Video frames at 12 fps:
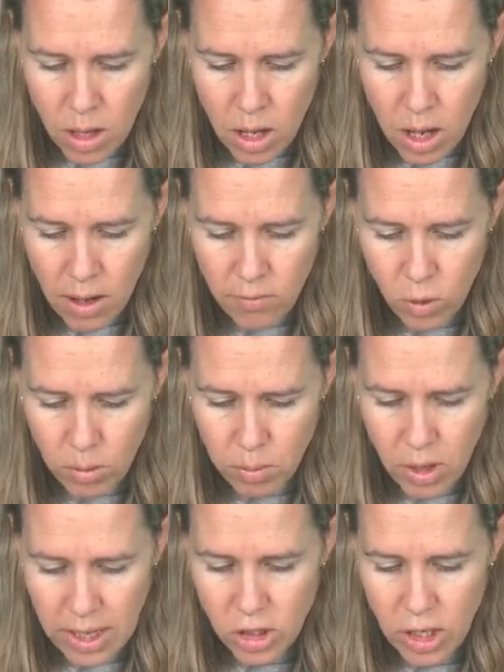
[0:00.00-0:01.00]
of your
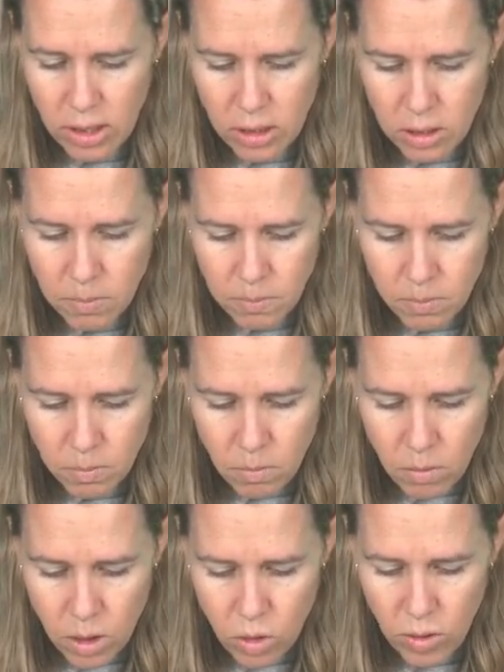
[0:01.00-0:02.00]
project,
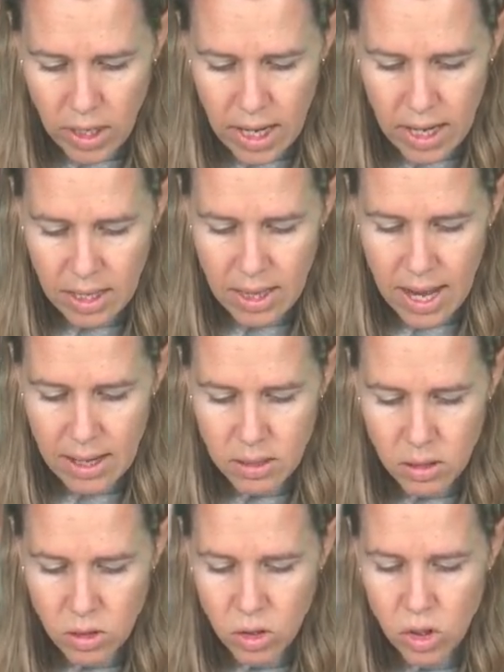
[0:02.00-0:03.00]
creating that
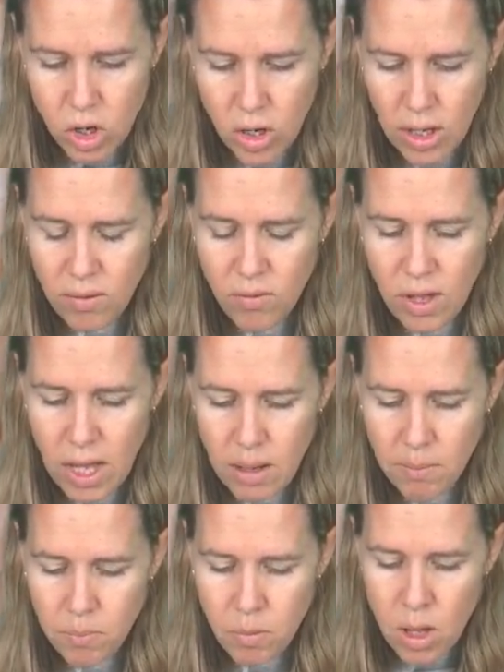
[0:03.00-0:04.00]
starting V
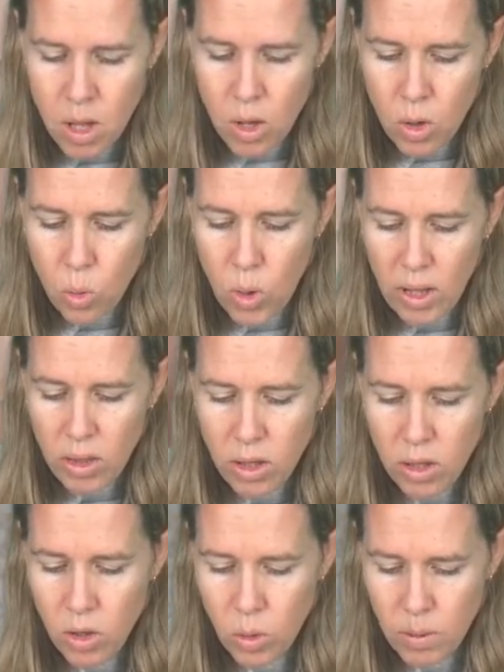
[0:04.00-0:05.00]
with
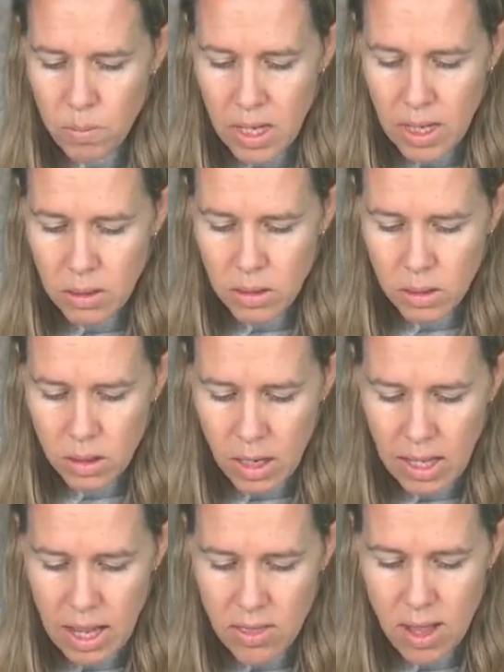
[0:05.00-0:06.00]
your beads.
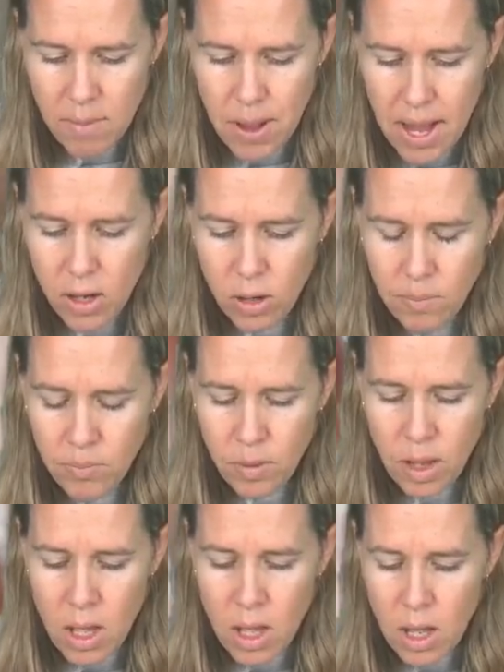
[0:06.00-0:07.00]
Again, that pattern
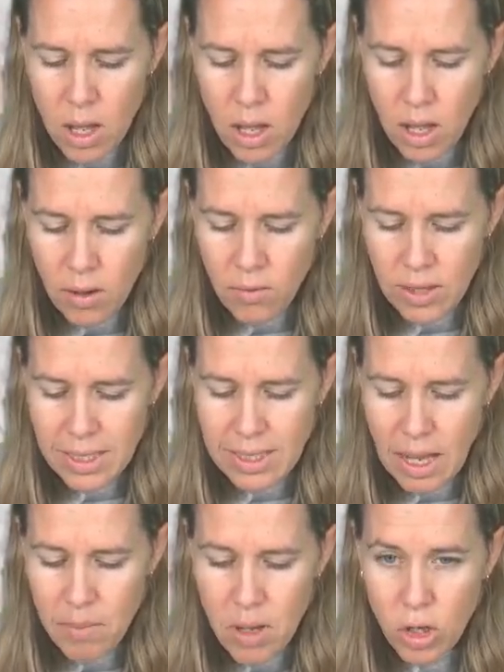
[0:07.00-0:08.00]
of the
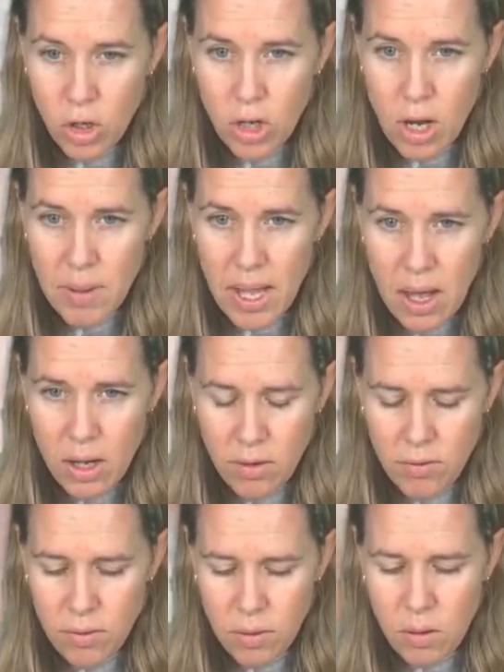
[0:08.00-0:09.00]
same color you're coming out of,
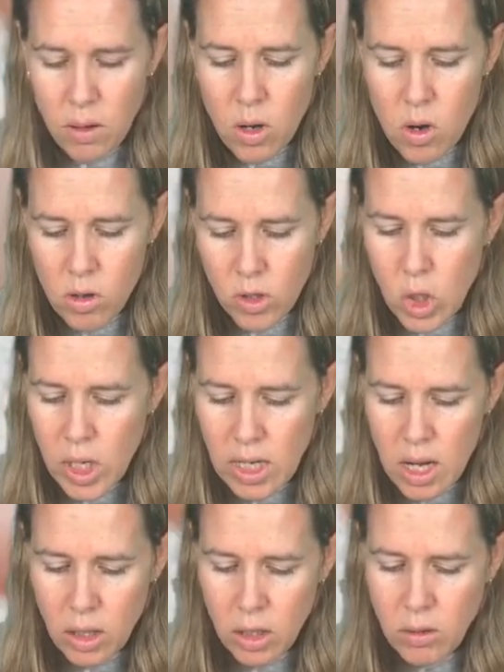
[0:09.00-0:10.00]
alternate
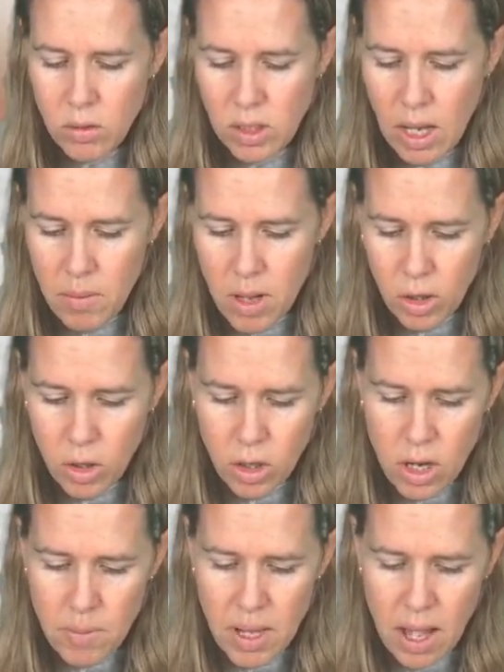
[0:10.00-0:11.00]
color, same color you're
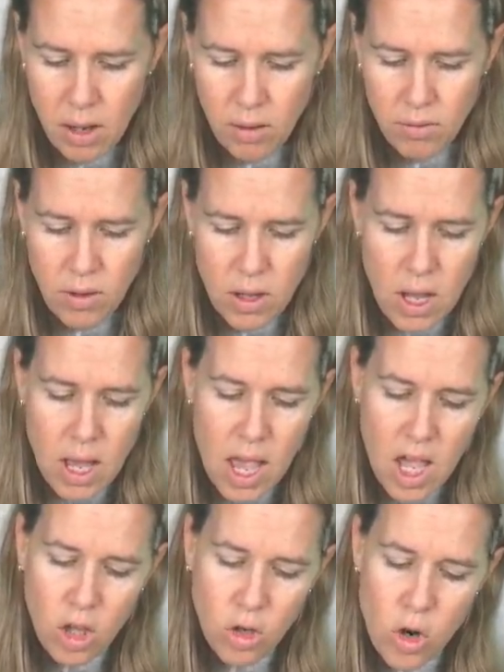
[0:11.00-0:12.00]
coming out of,
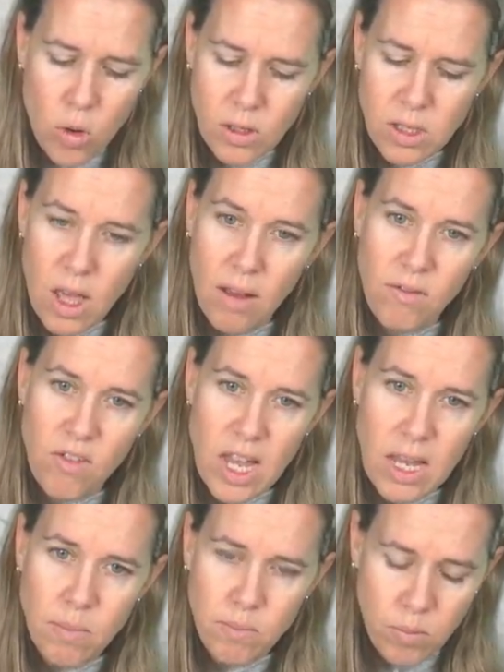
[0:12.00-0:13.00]
and you'll notice that
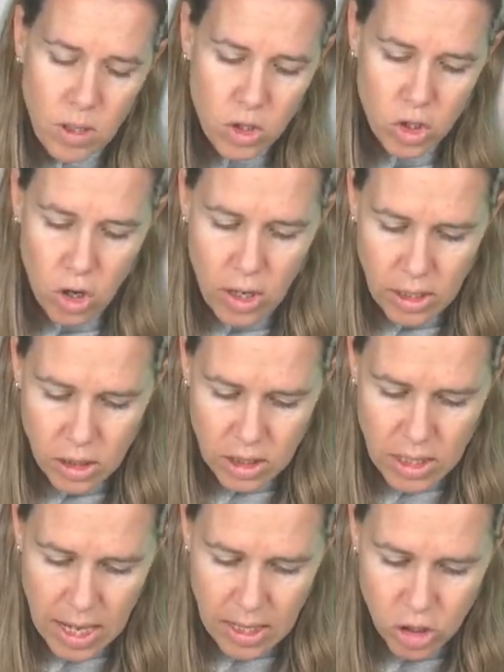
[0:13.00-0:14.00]
V starting to
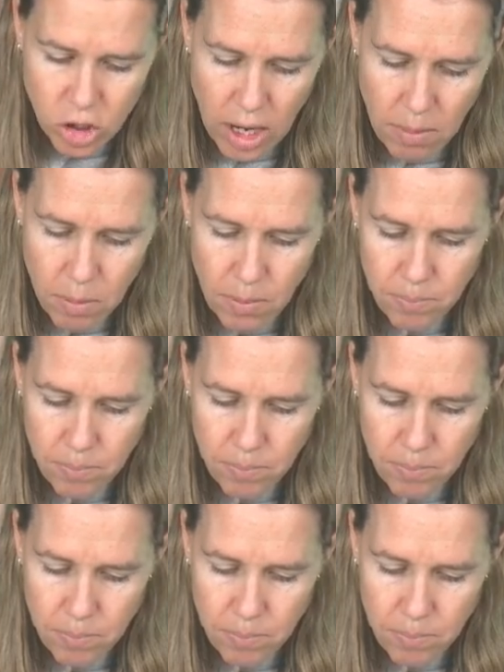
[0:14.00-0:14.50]
take shape.